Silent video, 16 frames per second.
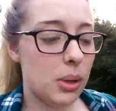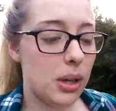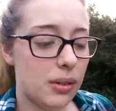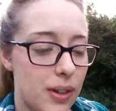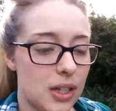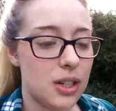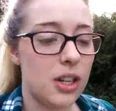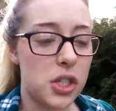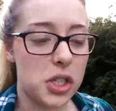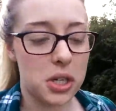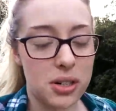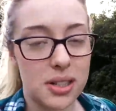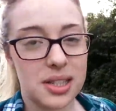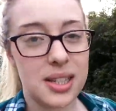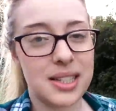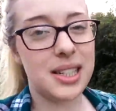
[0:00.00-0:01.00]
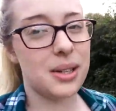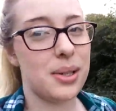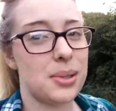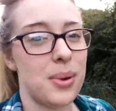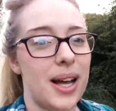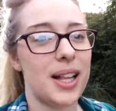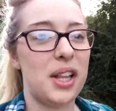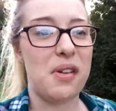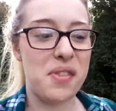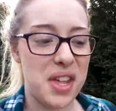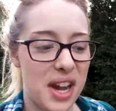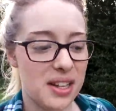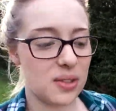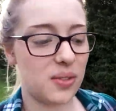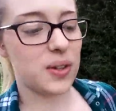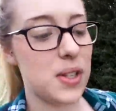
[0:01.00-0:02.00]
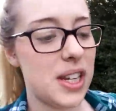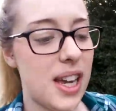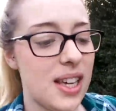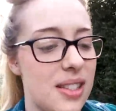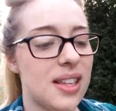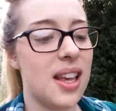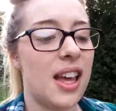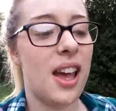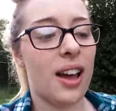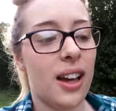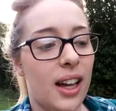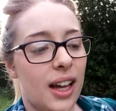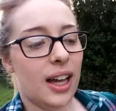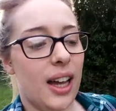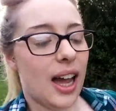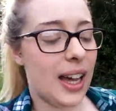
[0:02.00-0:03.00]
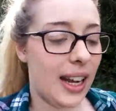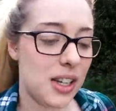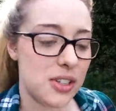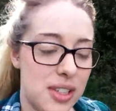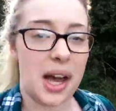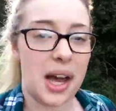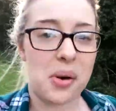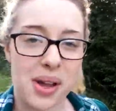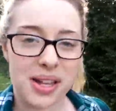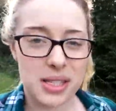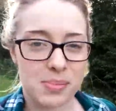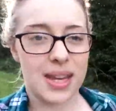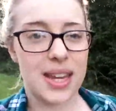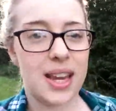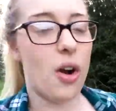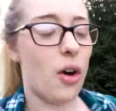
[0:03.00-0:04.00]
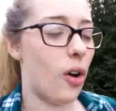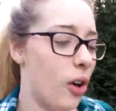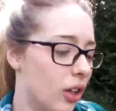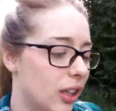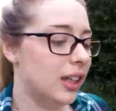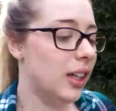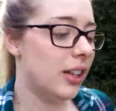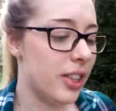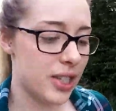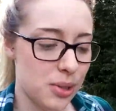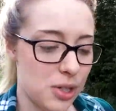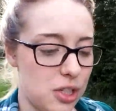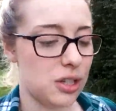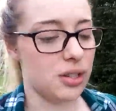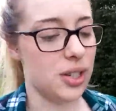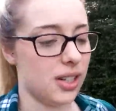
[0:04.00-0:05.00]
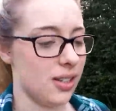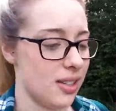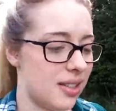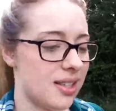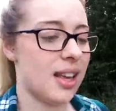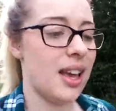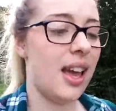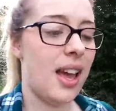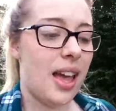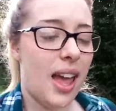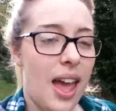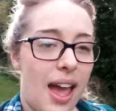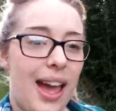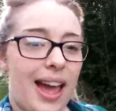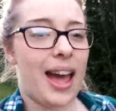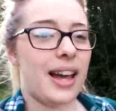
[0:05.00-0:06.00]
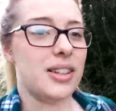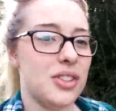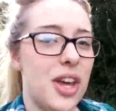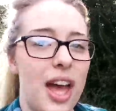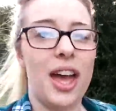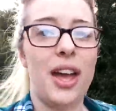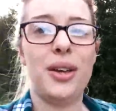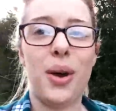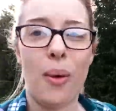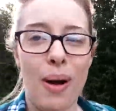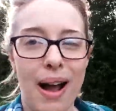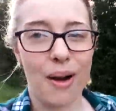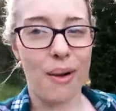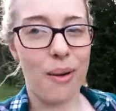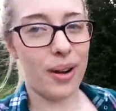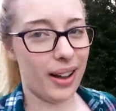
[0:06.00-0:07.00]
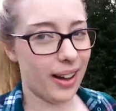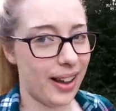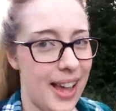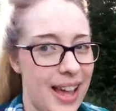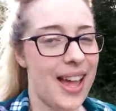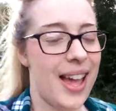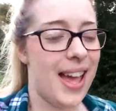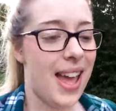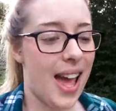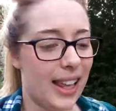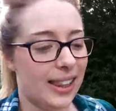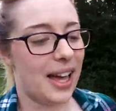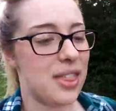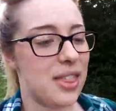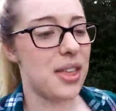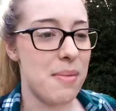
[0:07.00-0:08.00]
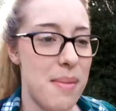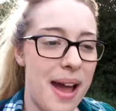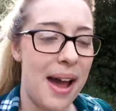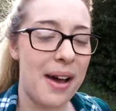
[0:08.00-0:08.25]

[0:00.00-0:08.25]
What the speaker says: moving students into as well over the next few days, and I just can't wait to meet all the new students and go out and let them